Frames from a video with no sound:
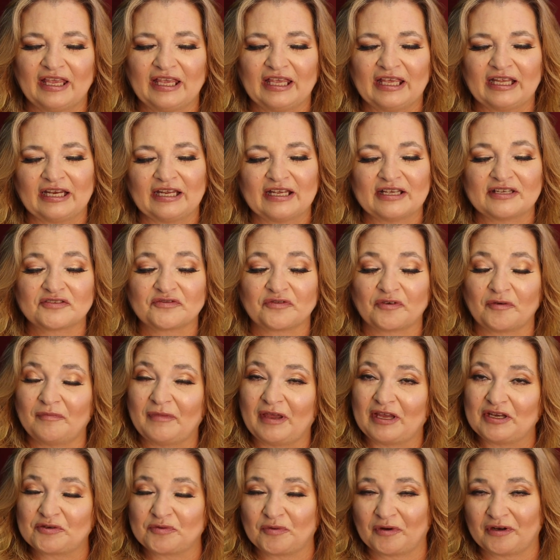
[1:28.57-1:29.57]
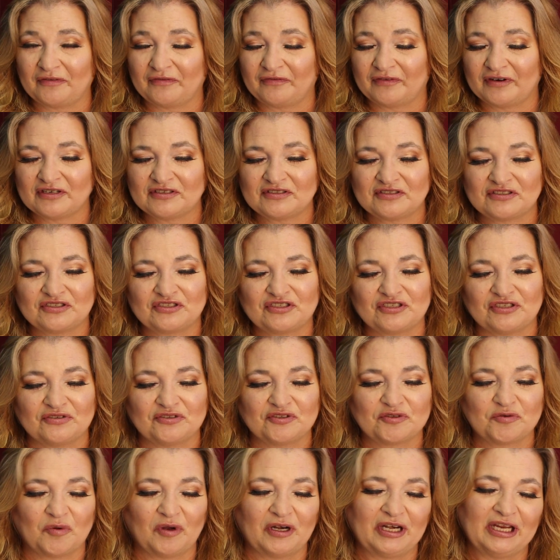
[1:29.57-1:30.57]
It is from May 21st to
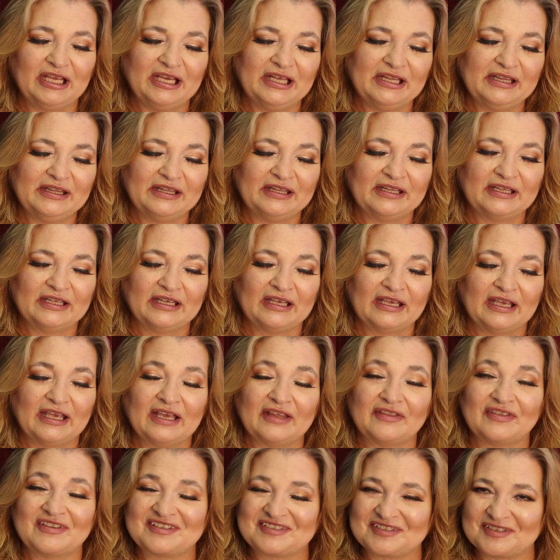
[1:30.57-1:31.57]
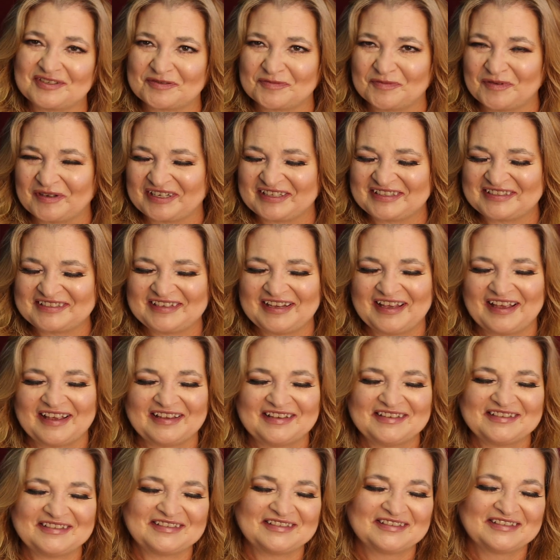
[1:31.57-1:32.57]
June 20th, and this is what it
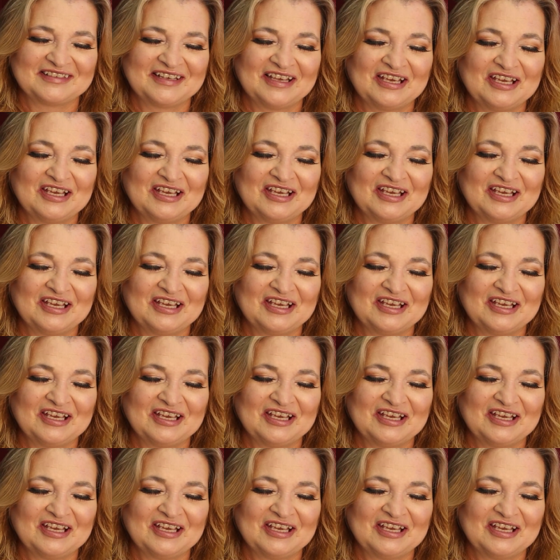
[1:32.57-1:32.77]
says.